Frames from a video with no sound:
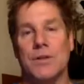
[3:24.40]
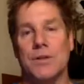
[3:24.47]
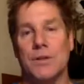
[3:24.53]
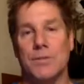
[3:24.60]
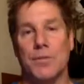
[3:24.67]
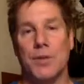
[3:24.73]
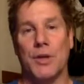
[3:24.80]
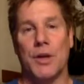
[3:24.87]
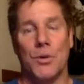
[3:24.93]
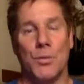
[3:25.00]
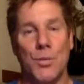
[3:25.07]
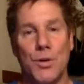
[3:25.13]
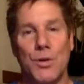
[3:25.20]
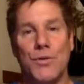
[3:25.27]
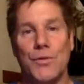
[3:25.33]
put a
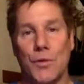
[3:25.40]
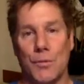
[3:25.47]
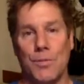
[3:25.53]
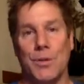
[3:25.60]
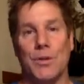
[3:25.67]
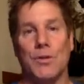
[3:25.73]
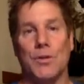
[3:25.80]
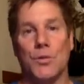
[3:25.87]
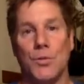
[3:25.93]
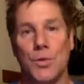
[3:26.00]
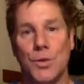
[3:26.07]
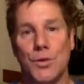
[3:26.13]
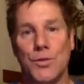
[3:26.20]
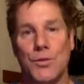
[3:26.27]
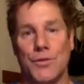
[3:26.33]
roof or build a
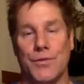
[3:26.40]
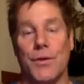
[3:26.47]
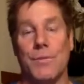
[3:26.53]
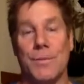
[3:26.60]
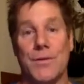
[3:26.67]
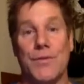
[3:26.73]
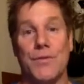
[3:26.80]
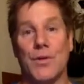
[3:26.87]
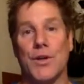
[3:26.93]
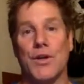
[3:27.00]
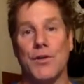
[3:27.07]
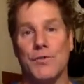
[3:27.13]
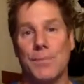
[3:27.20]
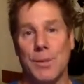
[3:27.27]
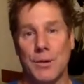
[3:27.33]
roof before
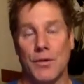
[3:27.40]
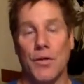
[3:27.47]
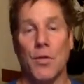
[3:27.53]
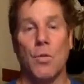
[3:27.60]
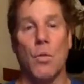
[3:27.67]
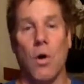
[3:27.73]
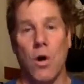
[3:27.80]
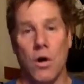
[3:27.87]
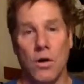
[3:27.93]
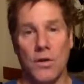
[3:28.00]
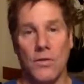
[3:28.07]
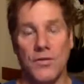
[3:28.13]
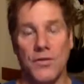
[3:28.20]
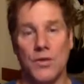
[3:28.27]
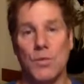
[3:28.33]
you've built the
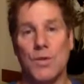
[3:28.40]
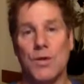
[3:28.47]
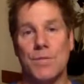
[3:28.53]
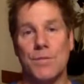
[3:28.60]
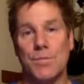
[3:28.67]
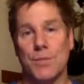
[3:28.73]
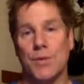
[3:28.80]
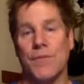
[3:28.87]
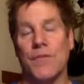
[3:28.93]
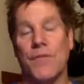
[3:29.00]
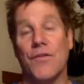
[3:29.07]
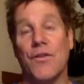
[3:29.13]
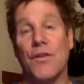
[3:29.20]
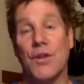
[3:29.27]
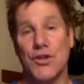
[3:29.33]
walls. You wouldn't put
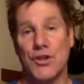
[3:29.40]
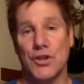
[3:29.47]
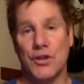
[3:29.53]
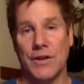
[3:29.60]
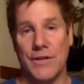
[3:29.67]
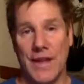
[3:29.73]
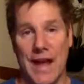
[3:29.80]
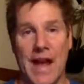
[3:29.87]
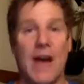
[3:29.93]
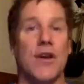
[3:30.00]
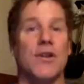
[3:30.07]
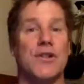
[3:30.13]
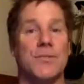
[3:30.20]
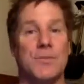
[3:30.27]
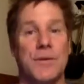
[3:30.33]
furniture in the
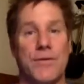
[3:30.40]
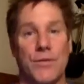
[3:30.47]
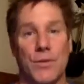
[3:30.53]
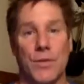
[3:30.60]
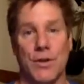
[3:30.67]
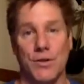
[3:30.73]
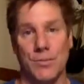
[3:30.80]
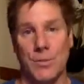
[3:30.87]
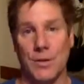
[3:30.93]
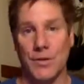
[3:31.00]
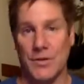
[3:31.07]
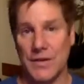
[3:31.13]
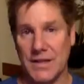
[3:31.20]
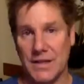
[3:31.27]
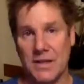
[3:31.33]
house before you
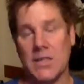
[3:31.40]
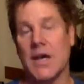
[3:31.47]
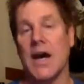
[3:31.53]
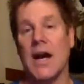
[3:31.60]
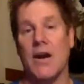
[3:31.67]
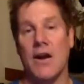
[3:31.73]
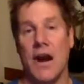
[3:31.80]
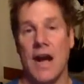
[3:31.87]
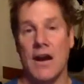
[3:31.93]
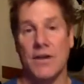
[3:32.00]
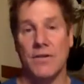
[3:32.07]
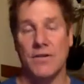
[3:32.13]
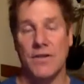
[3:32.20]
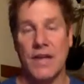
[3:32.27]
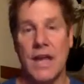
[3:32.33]
built the entire
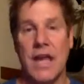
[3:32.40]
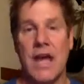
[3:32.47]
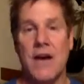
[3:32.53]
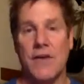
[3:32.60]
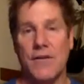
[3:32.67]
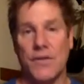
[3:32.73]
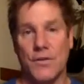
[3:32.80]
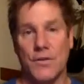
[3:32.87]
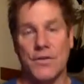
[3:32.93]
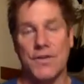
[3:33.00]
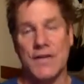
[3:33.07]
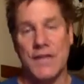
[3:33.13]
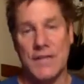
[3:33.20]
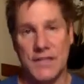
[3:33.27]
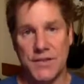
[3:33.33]
house.
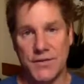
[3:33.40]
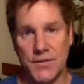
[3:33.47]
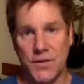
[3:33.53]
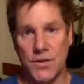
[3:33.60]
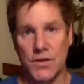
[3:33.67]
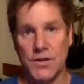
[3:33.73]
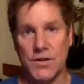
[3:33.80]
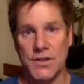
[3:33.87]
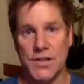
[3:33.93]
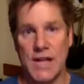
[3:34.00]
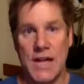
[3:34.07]
First things first.